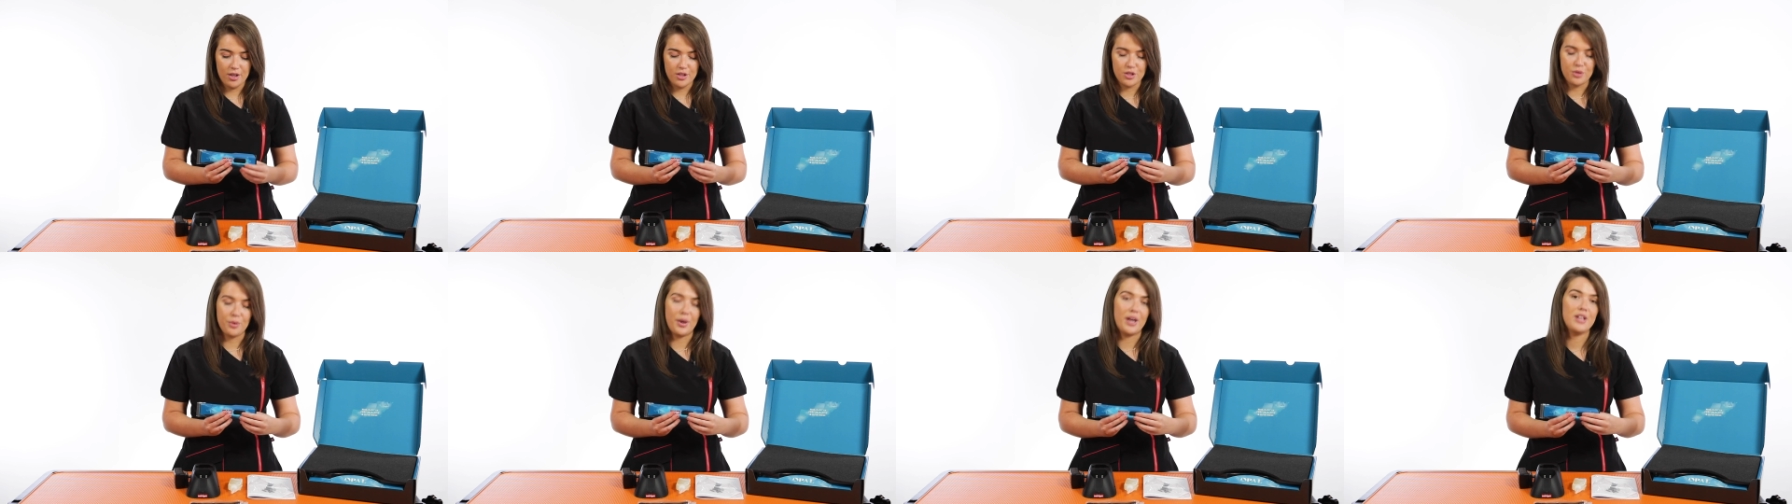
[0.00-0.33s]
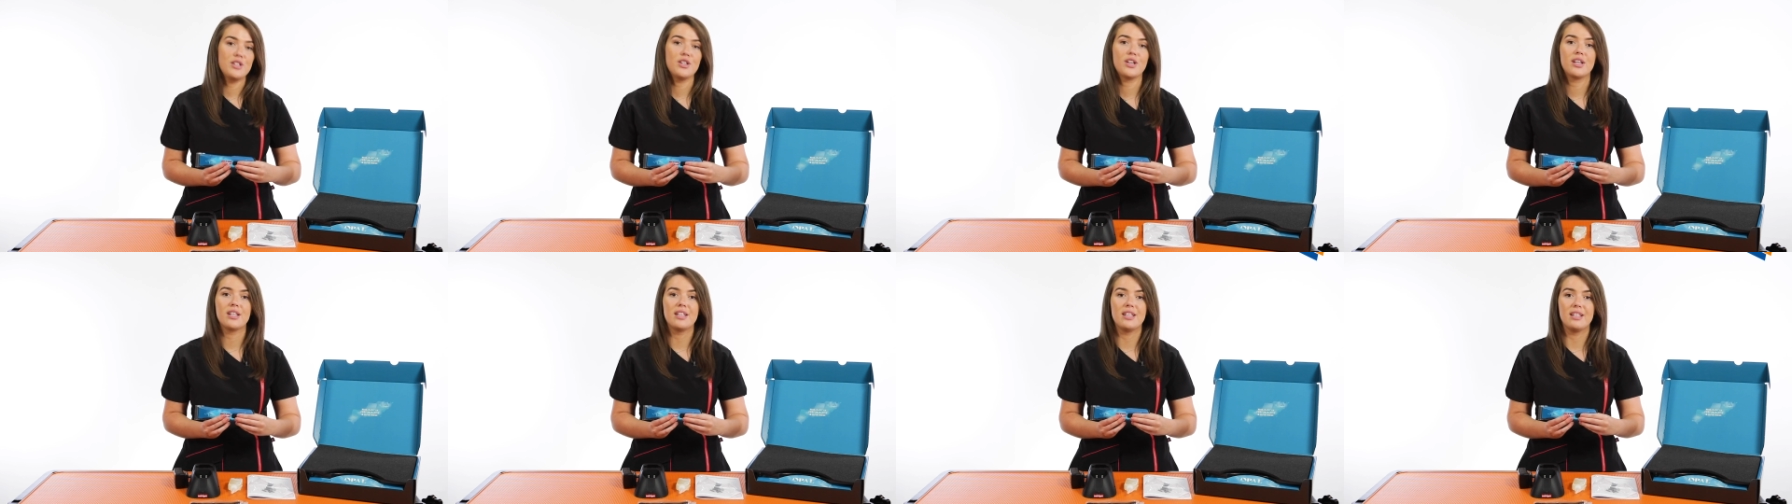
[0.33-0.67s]
So
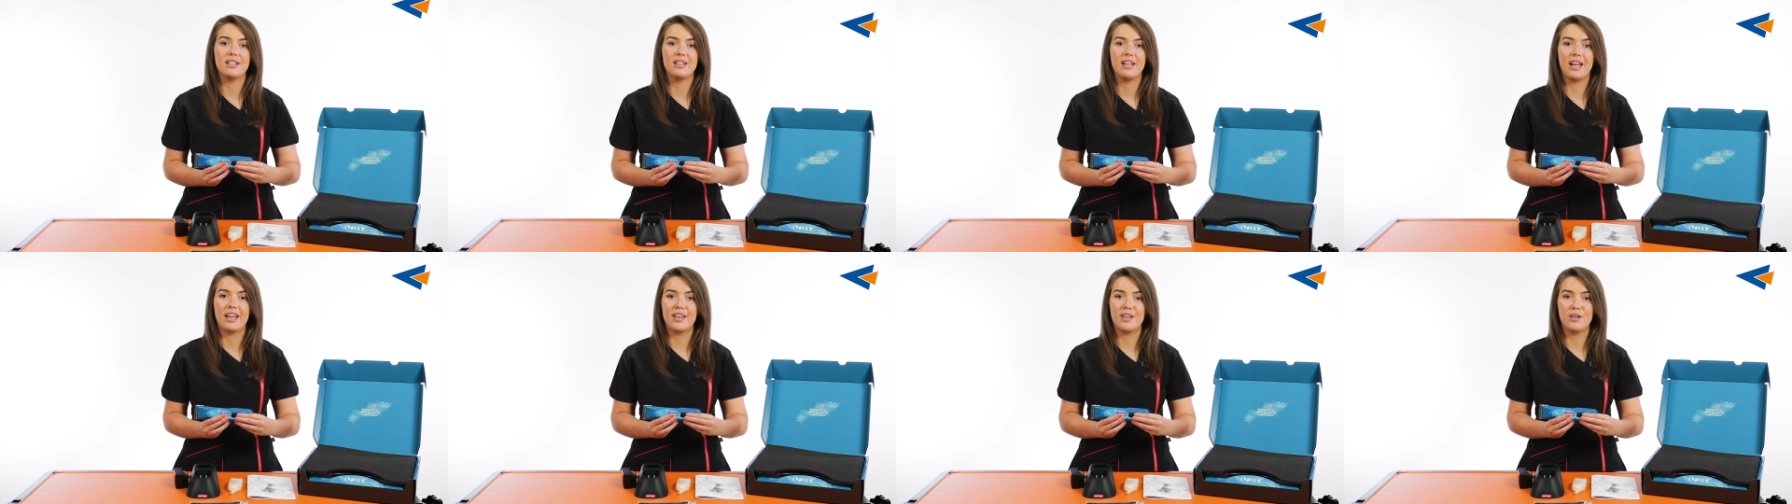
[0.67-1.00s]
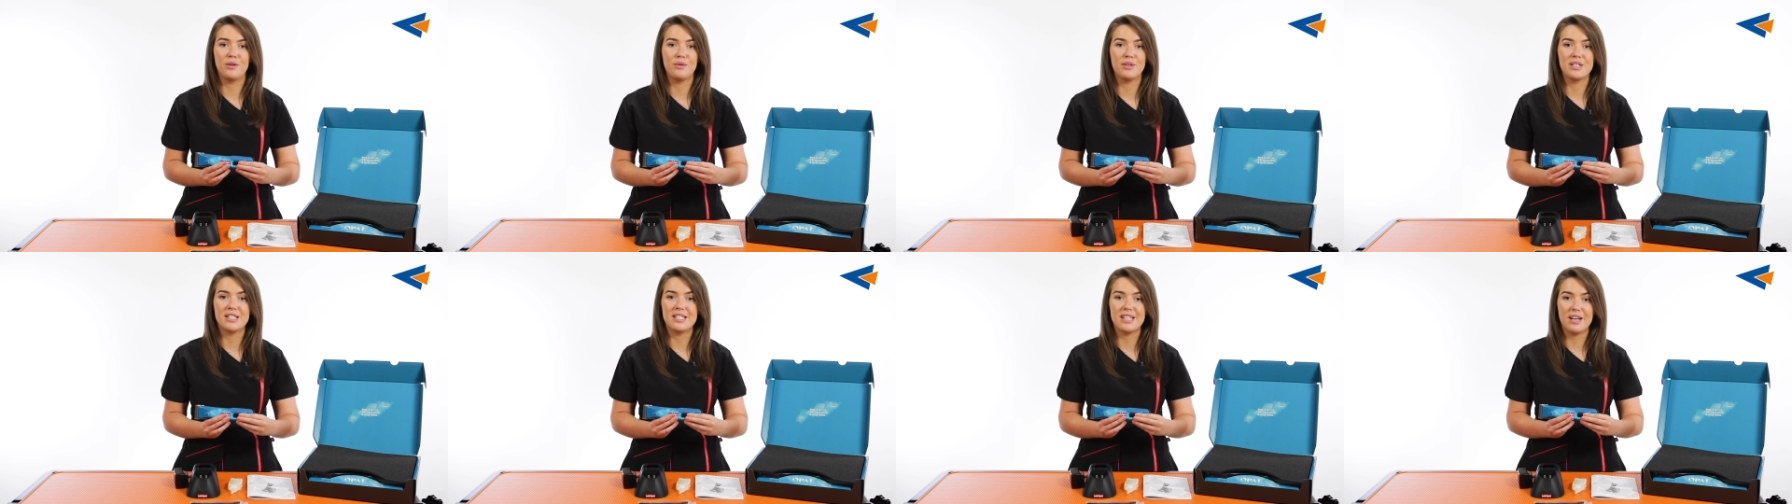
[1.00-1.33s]
as you can, like, you
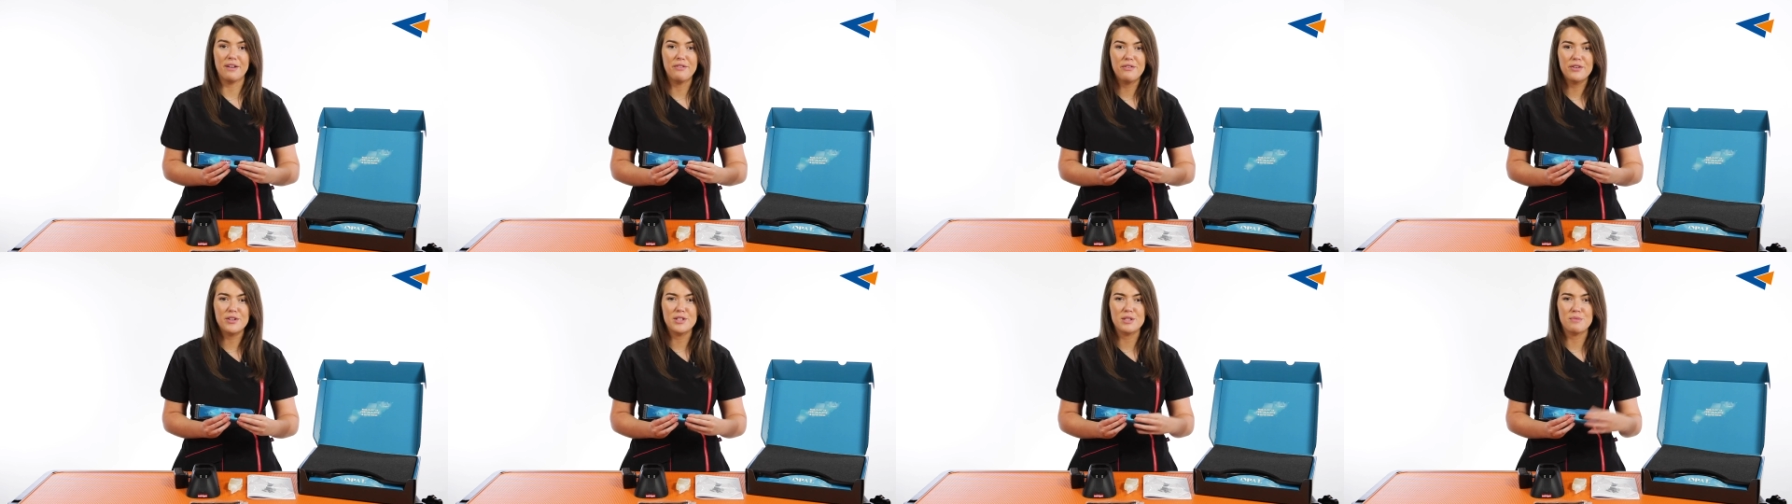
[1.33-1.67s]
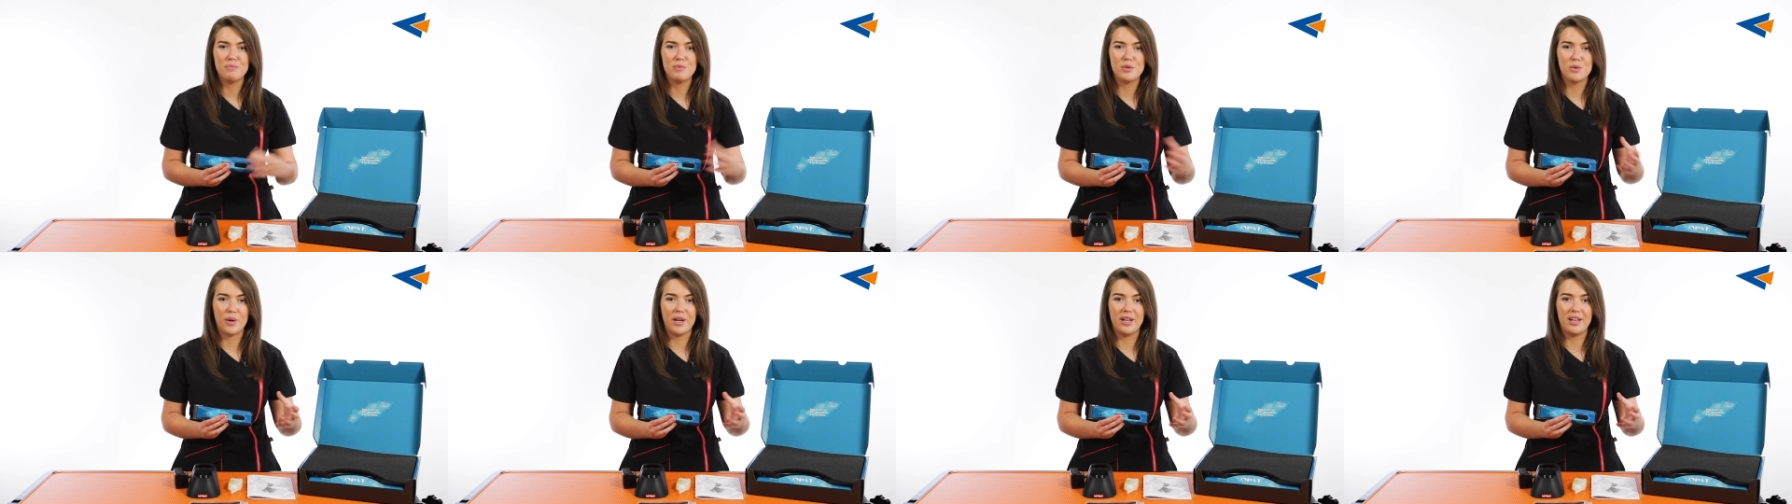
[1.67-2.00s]
know, the difference
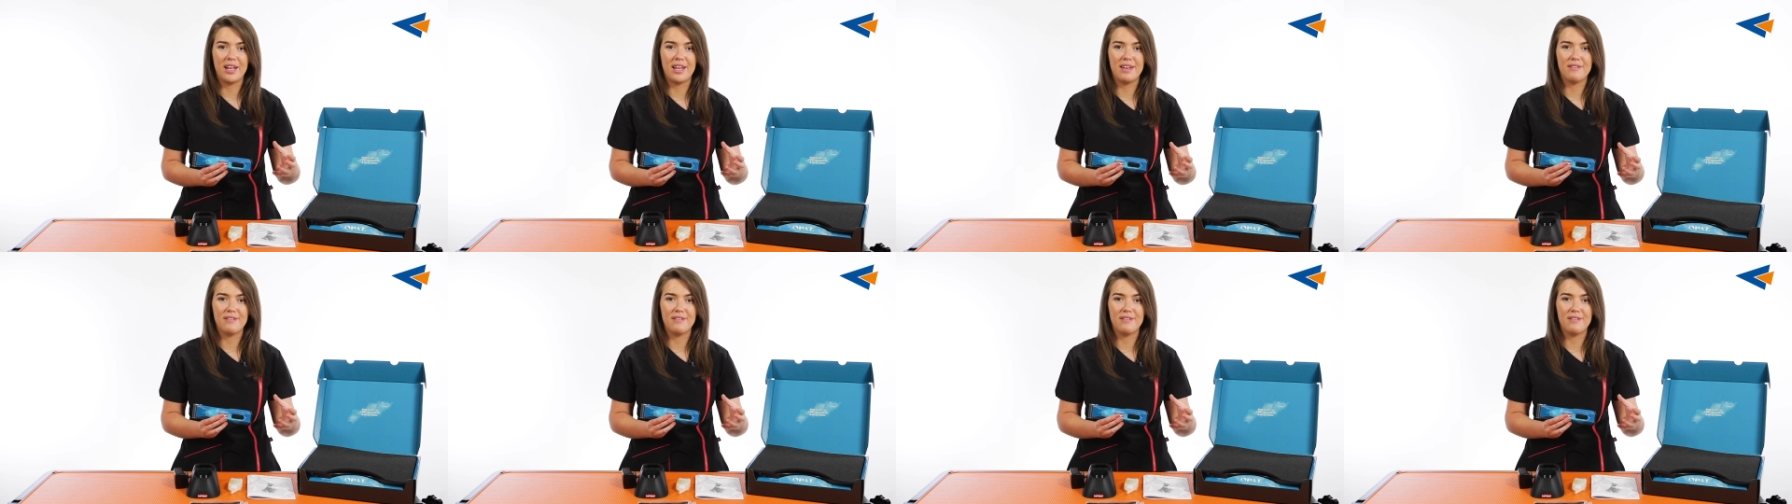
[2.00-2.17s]
between